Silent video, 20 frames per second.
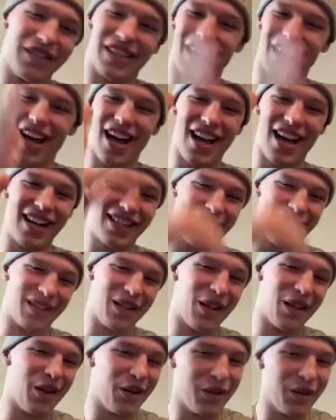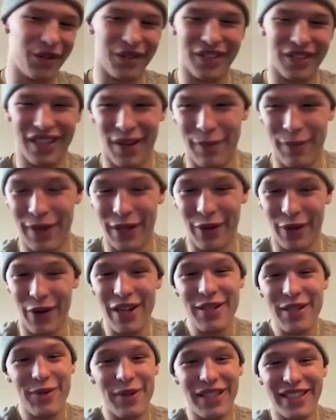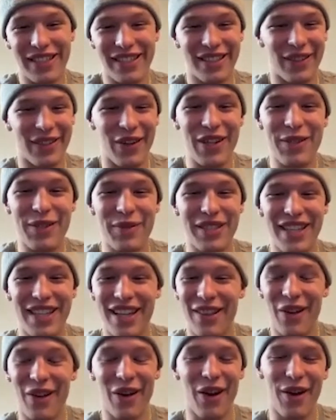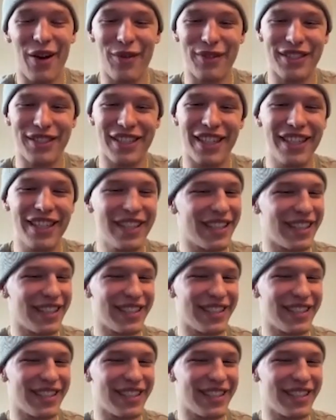and highs and lows. I mean, Christmas I thought all was good.